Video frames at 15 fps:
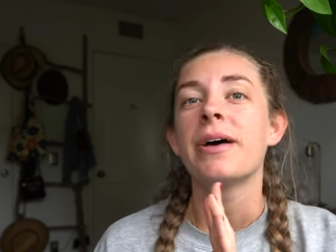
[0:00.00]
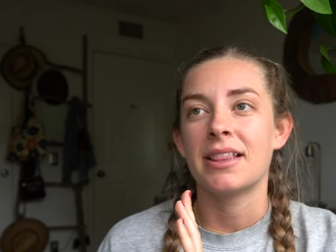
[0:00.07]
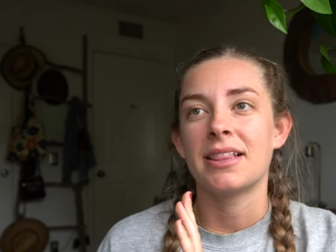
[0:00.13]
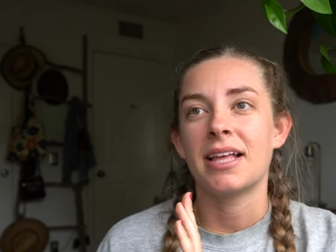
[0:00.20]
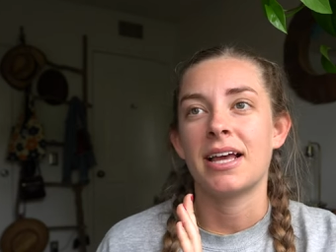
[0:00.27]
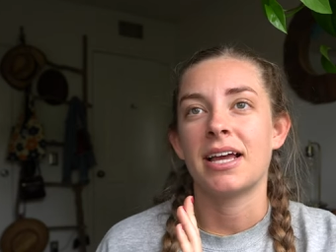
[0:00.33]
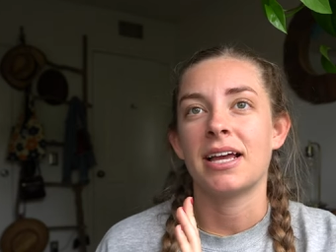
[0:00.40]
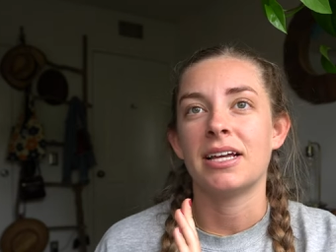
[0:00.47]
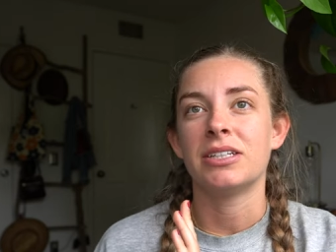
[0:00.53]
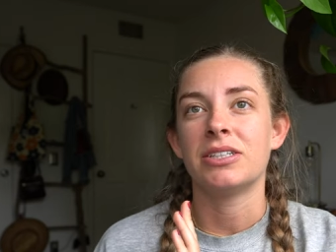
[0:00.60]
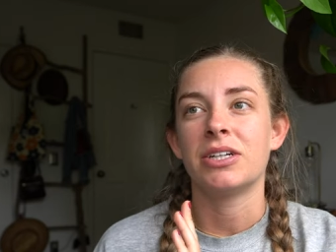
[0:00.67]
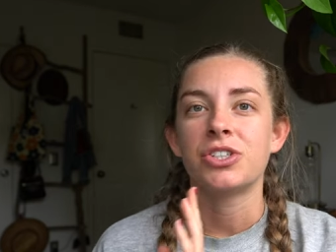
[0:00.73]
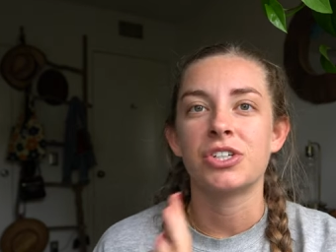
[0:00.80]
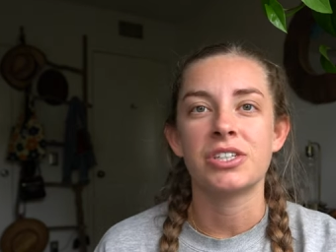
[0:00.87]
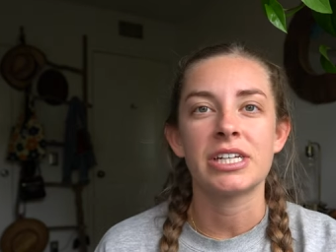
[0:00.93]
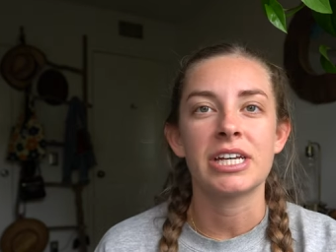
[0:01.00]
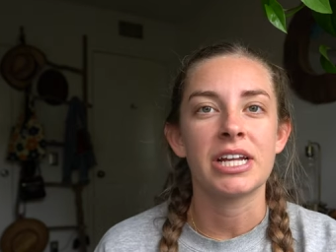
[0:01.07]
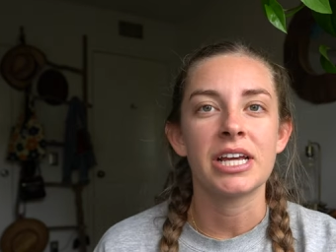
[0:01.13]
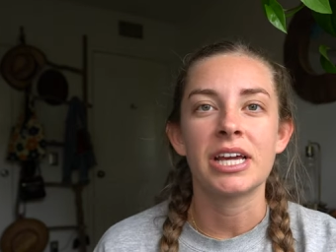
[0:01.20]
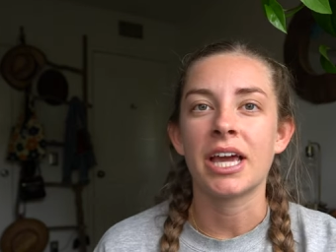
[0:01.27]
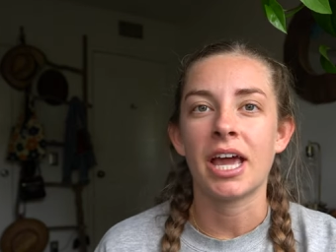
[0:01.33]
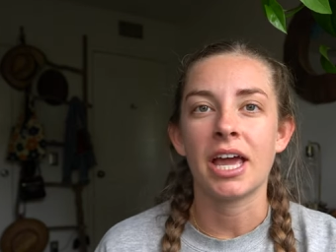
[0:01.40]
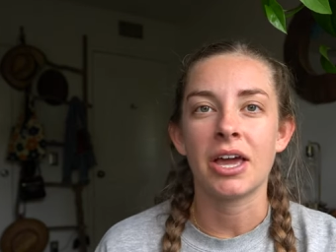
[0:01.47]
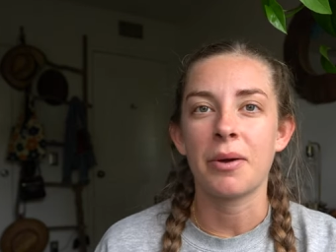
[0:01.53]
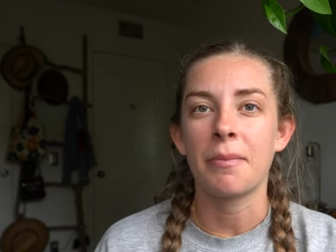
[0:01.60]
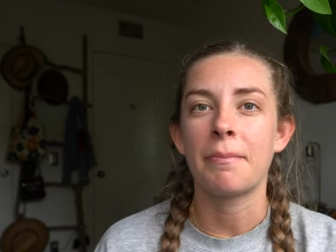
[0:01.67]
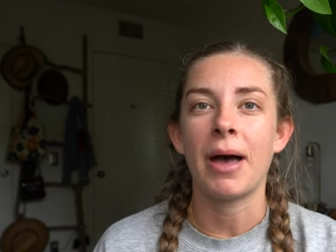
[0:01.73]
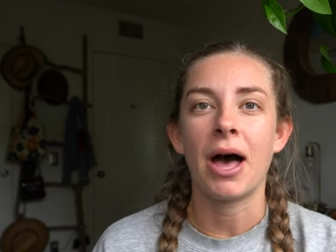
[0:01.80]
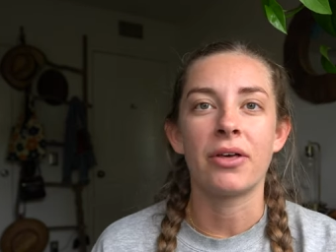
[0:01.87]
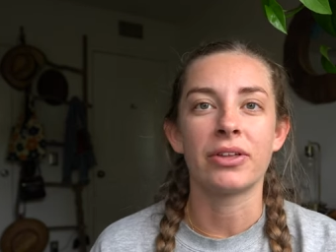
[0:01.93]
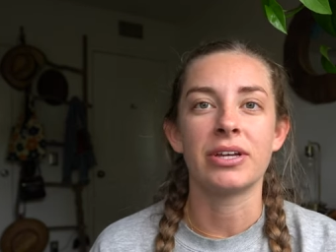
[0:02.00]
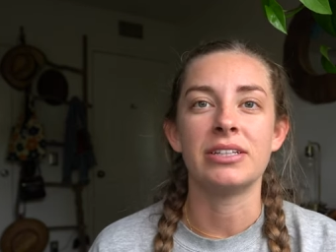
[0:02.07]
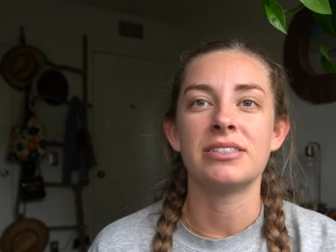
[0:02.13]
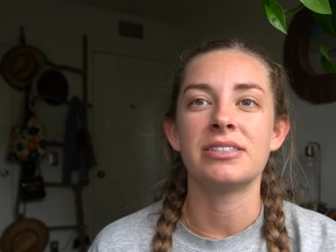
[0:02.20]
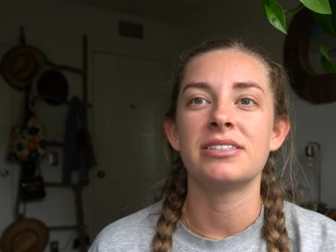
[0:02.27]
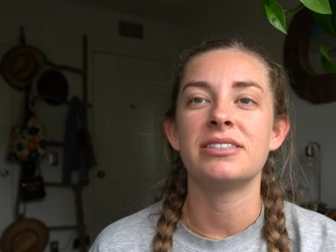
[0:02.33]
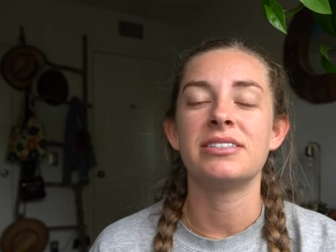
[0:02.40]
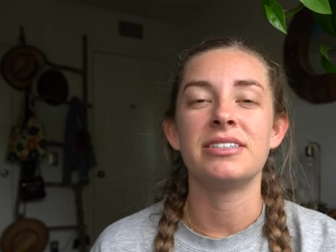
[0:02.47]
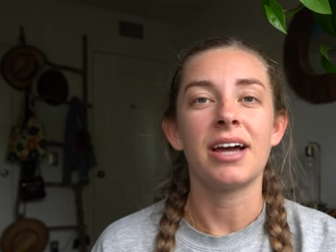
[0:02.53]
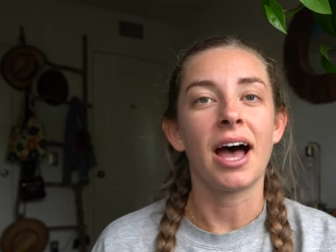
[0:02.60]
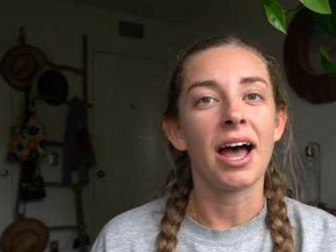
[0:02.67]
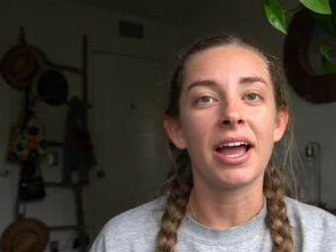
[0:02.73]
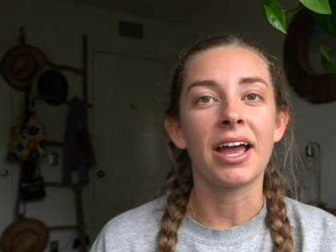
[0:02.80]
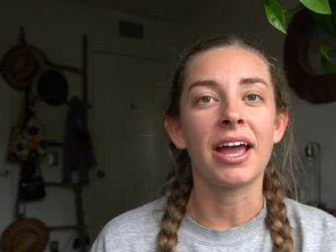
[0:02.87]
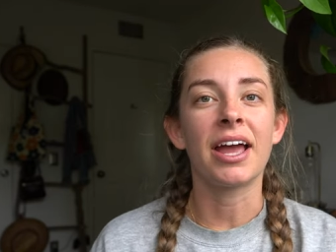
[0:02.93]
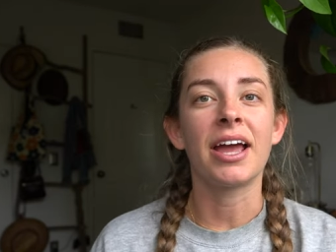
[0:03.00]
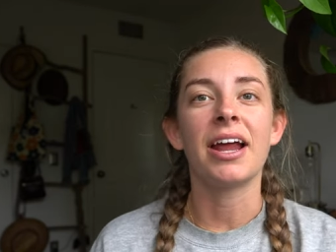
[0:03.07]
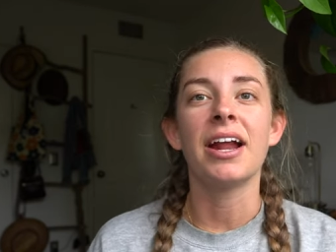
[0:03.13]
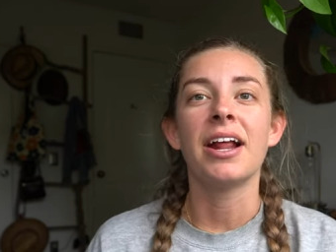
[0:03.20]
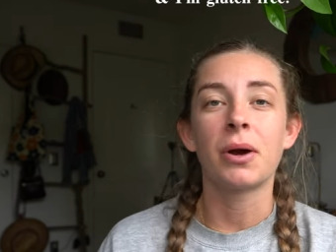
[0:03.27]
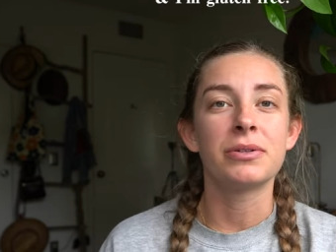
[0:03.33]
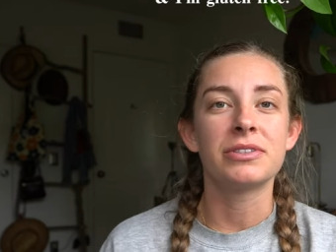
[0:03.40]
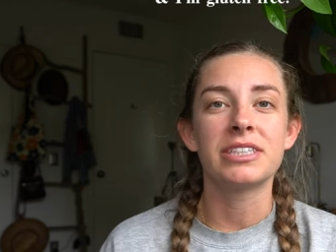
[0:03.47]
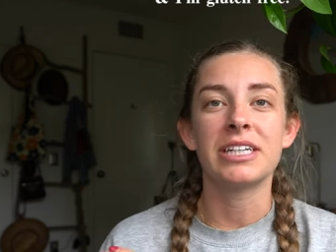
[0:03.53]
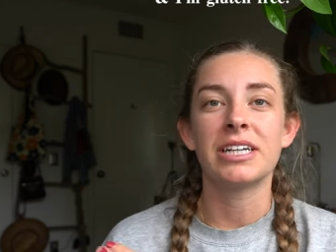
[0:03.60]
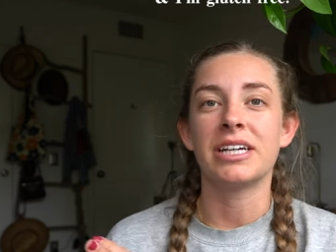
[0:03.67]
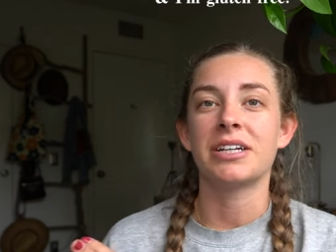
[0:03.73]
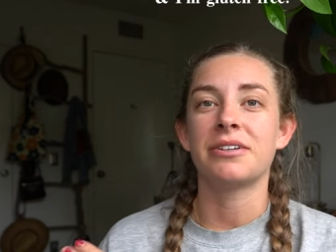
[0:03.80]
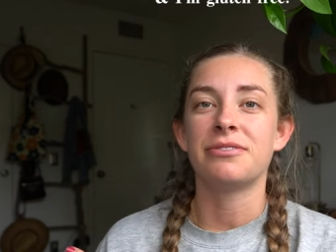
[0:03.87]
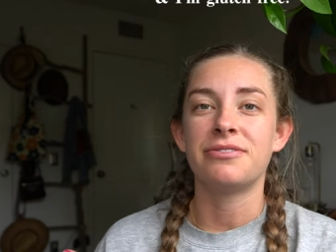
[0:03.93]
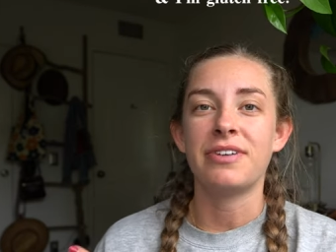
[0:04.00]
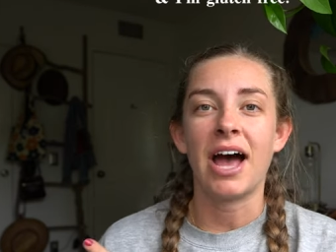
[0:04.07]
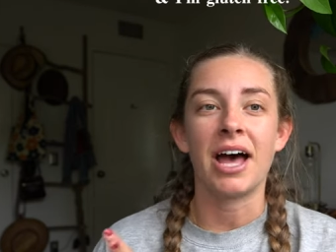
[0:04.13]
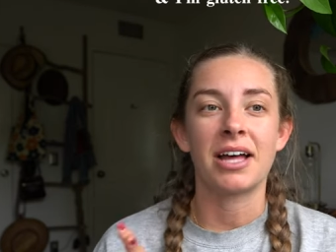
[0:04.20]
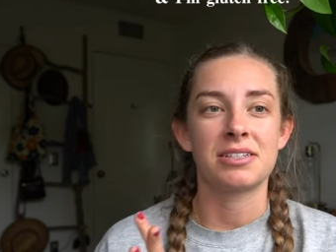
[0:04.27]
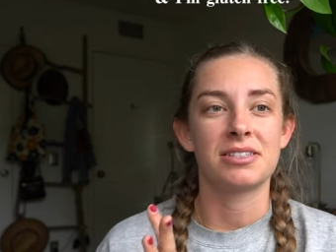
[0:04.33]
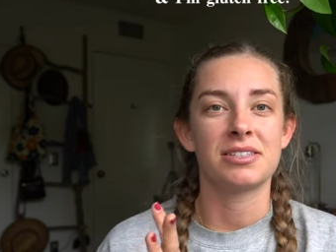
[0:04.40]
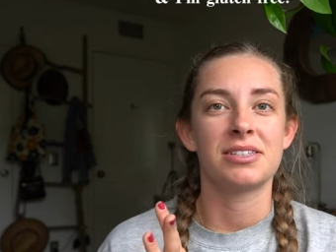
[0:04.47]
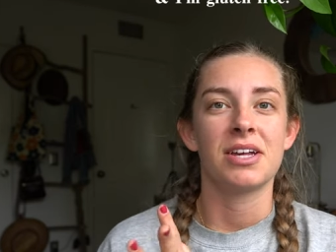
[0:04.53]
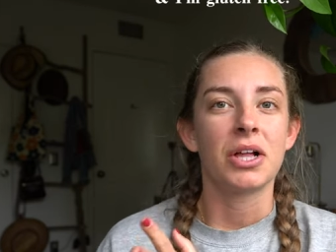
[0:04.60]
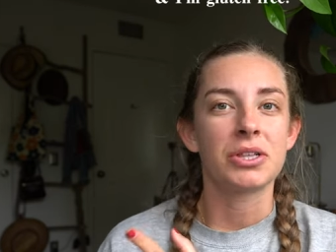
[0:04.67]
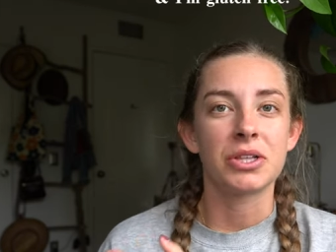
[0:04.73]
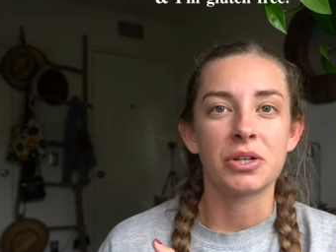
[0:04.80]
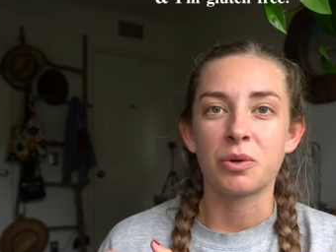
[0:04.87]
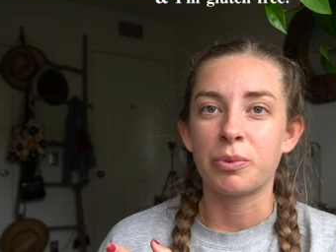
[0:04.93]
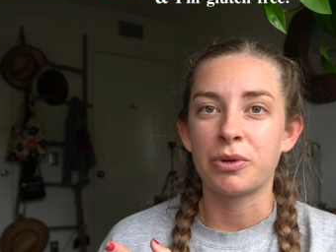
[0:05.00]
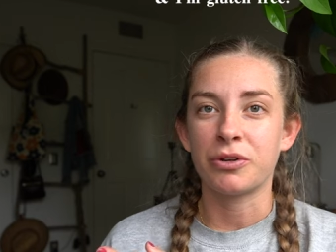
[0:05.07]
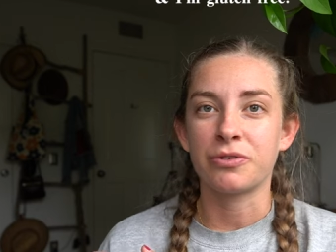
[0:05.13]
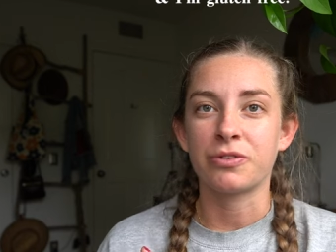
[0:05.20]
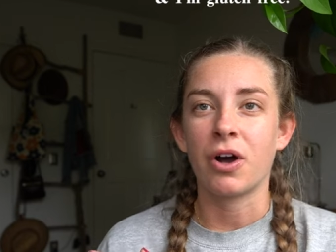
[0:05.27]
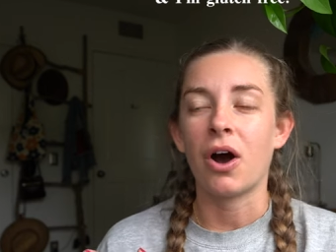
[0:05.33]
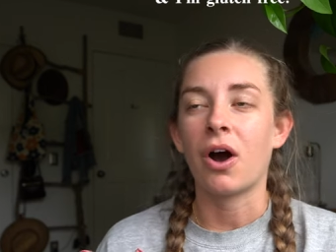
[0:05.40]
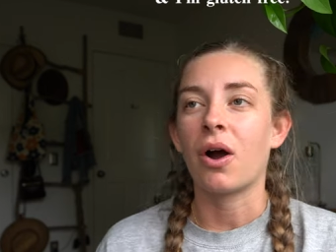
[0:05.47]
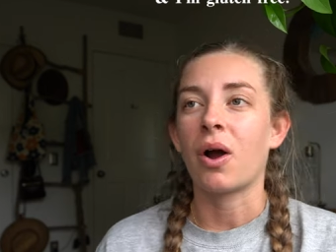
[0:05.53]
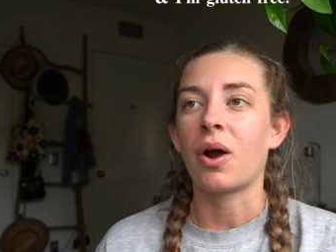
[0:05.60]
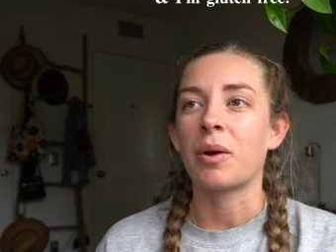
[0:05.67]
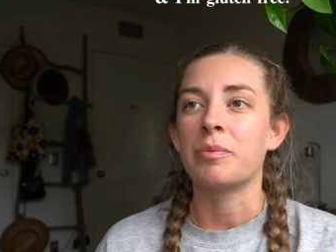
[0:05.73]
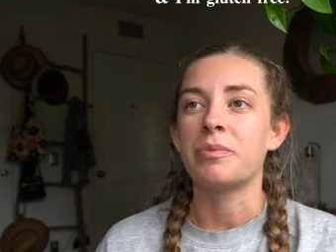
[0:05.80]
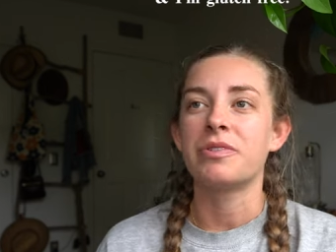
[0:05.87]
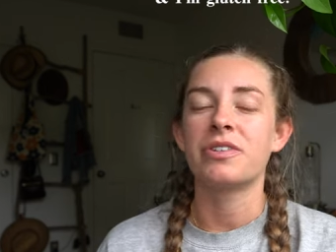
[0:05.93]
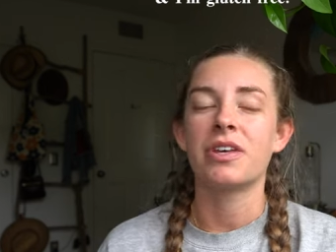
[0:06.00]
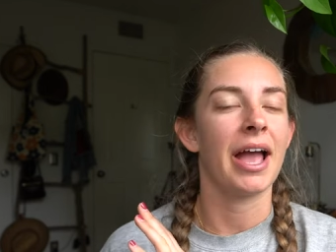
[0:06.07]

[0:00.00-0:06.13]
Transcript: And then just eating a balanced diet, protein, fats, a little bit of carbs,